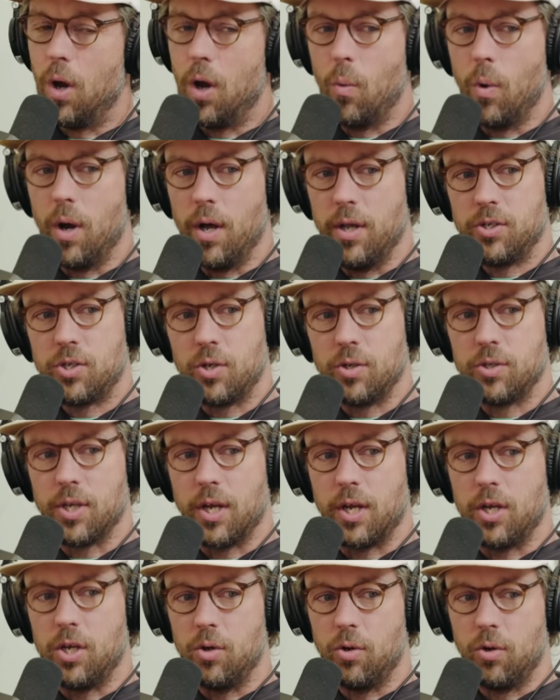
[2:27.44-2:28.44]
What? What? So it's
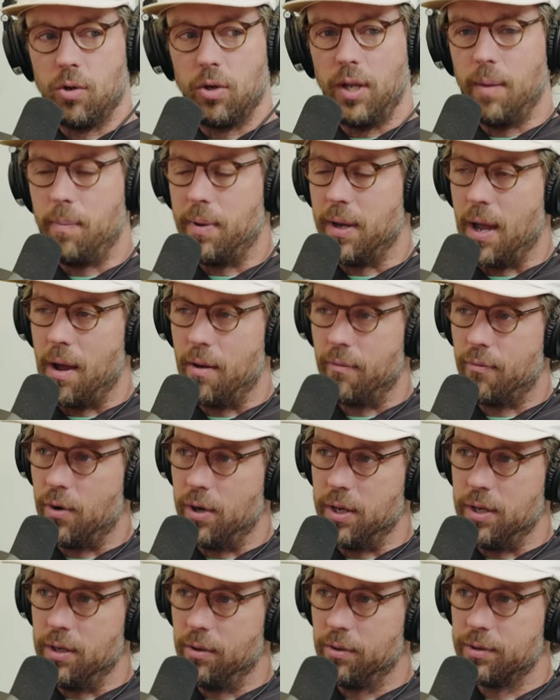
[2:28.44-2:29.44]
like you're lipping out for
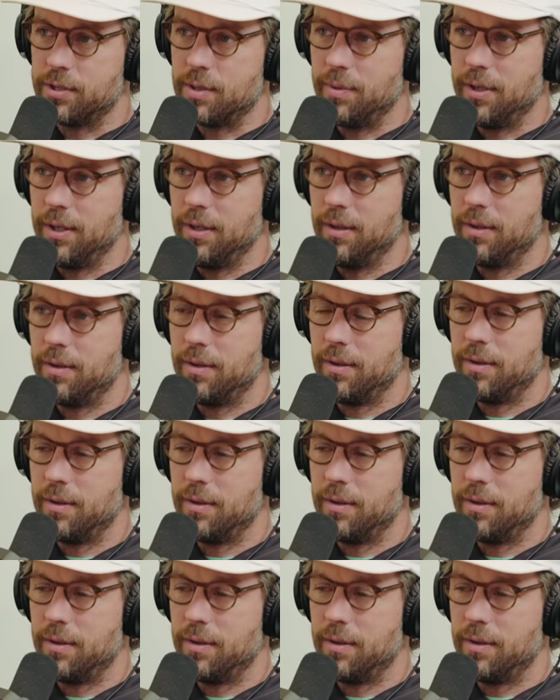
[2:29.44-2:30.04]
an eagle or something? Oh